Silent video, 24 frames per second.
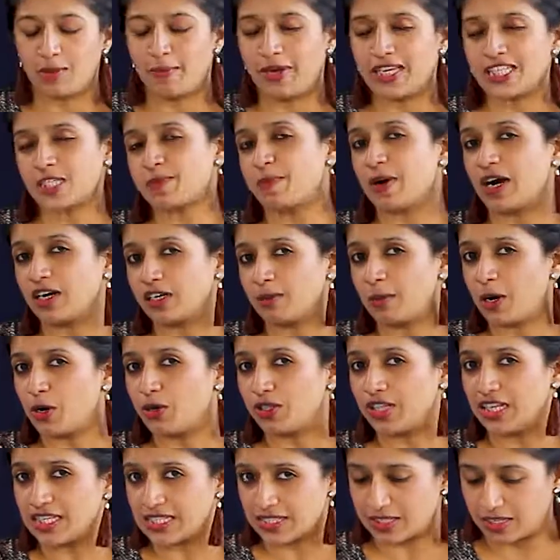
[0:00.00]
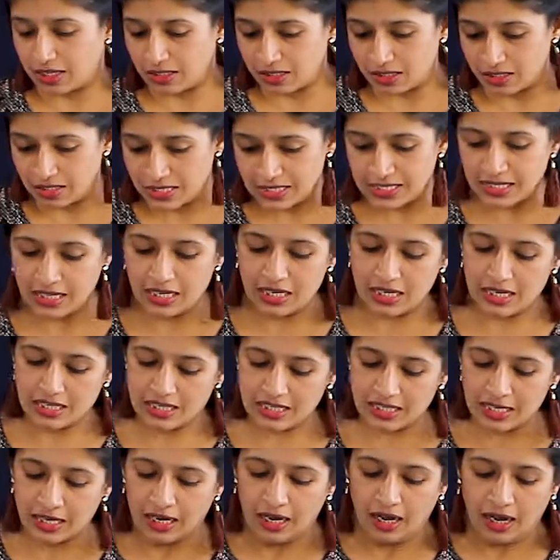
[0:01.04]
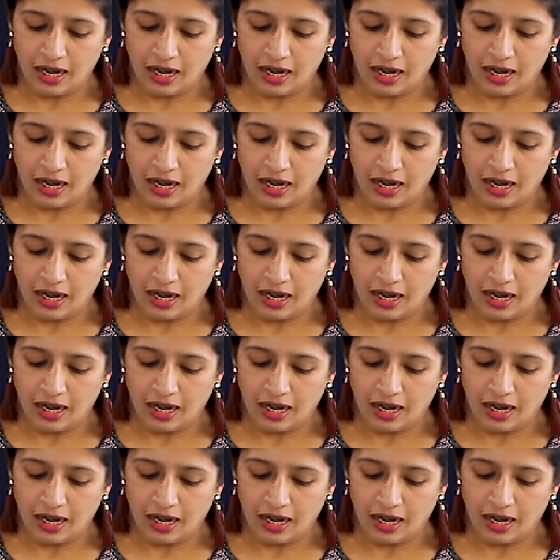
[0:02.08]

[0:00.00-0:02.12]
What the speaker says: best part about these colors is